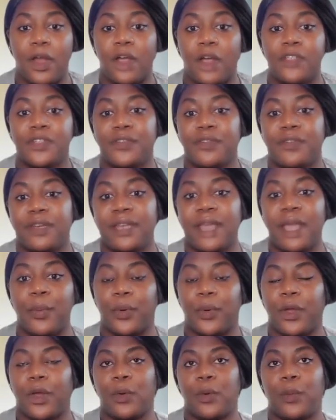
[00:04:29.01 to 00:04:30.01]
ordinary
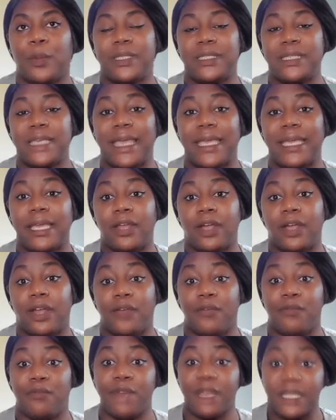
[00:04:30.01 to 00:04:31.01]
network will be taking on
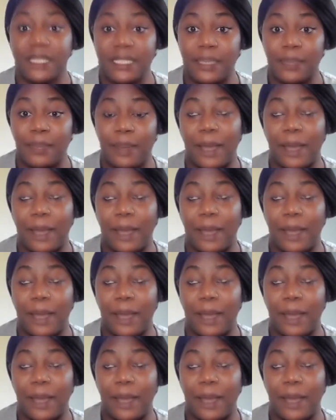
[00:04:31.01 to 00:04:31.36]
a risk